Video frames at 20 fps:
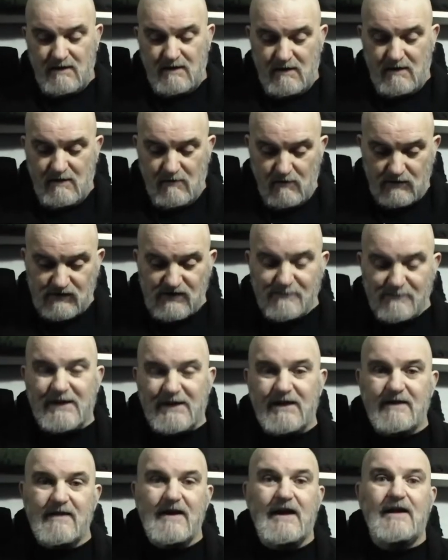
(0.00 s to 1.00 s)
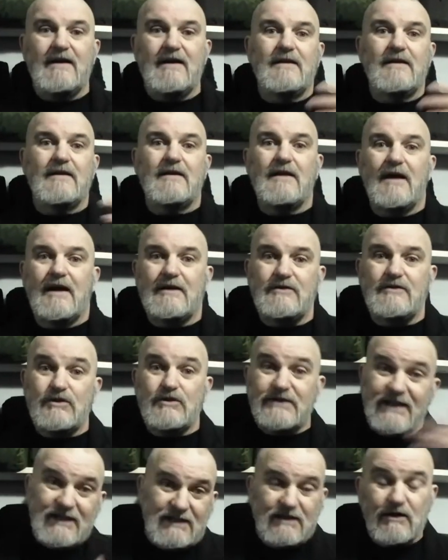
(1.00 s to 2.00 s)
or something like that and you
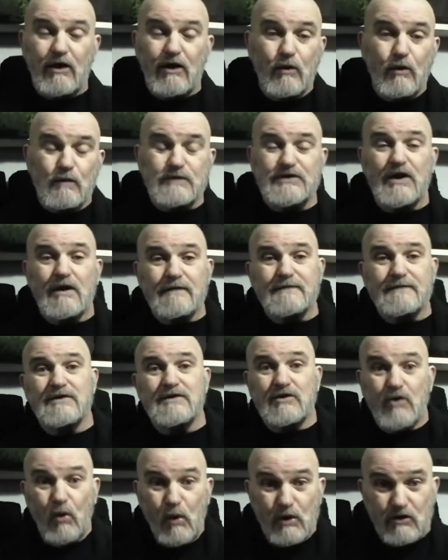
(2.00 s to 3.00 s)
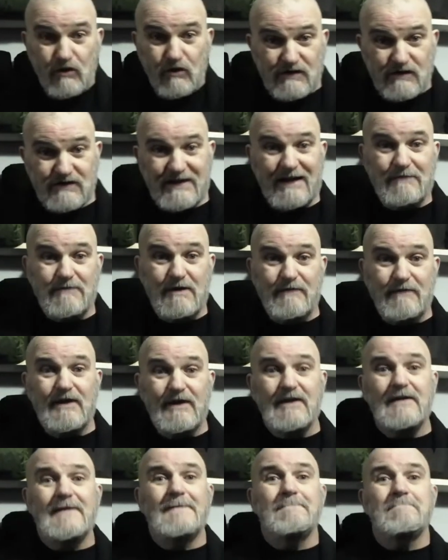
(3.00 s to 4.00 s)
take your clothes off to go across that river
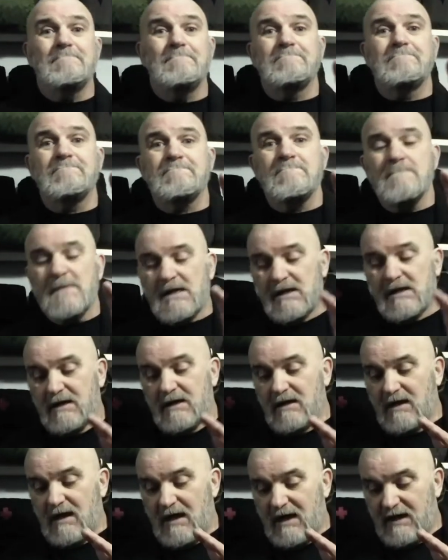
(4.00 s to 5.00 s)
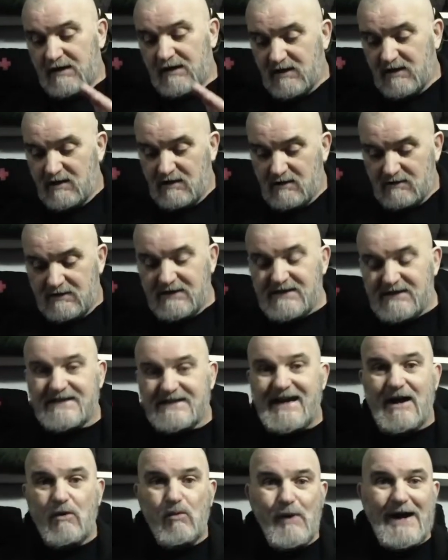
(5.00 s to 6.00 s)
and these get
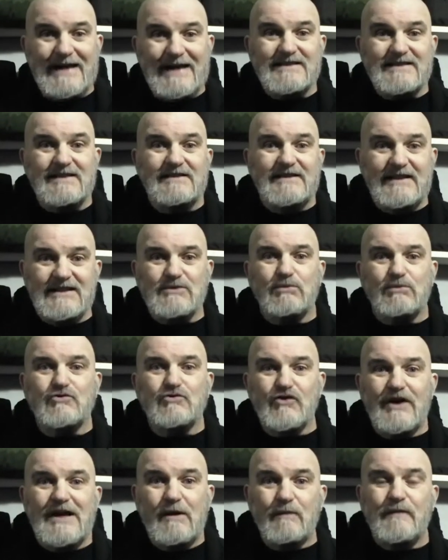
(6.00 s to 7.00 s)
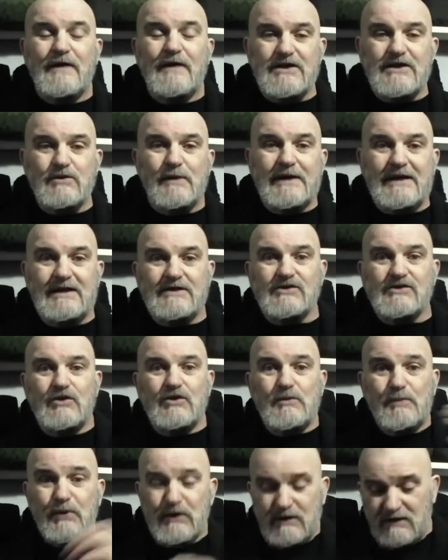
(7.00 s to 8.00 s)
wet, these will dry out very quickly. So you
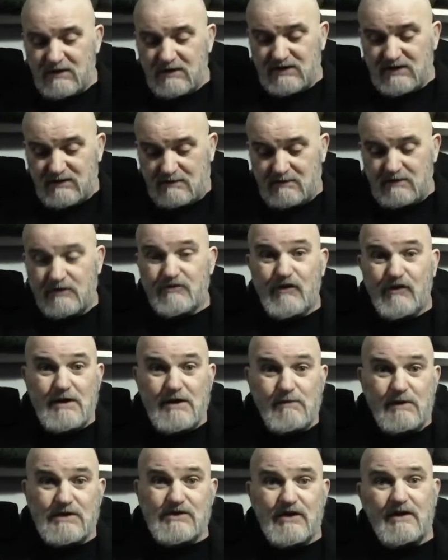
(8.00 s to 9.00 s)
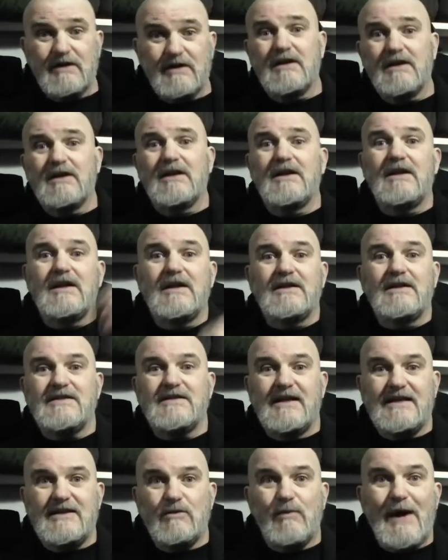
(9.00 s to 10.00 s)
put the dry ones on, take
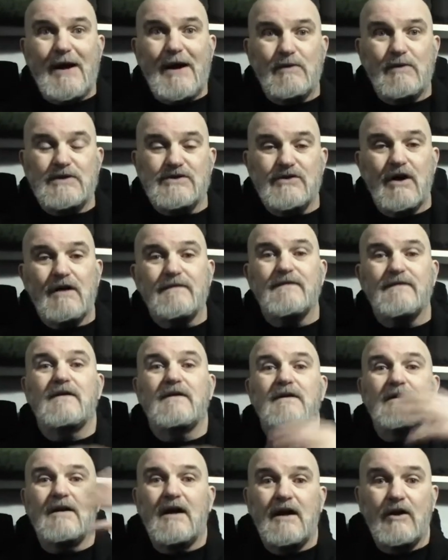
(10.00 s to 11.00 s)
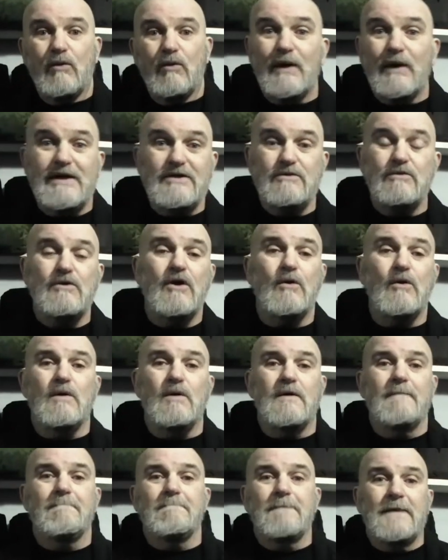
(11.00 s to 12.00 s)
your wet ones off, and away you go.
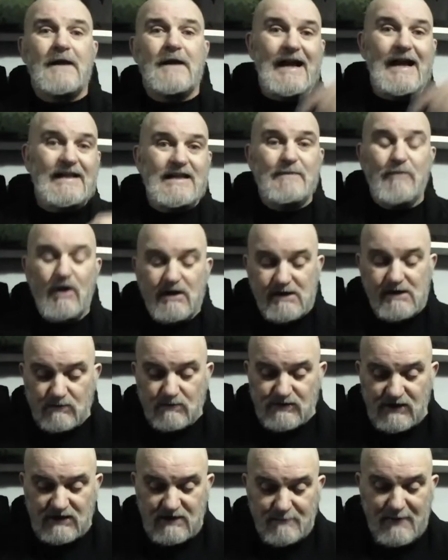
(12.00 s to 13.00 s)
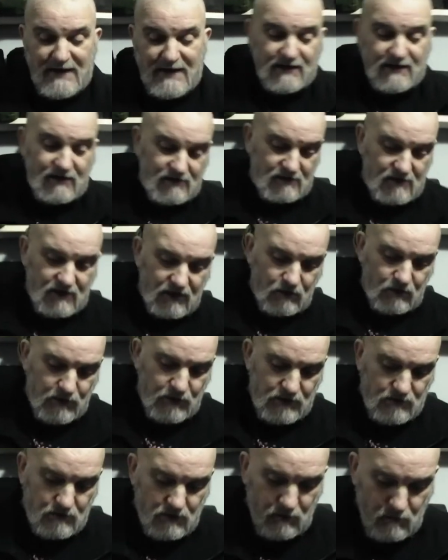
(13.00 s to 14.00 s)
Hang them on the outside of your bag and away you
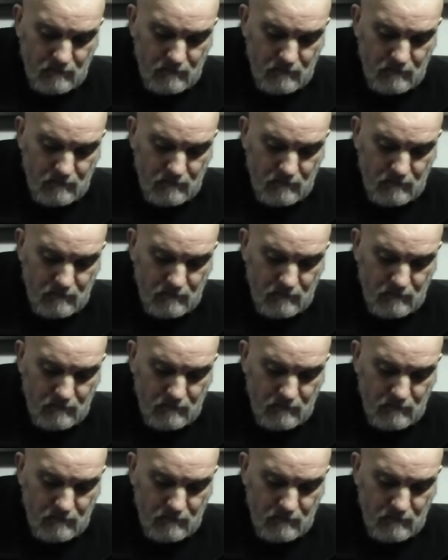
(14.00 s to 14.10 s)
go.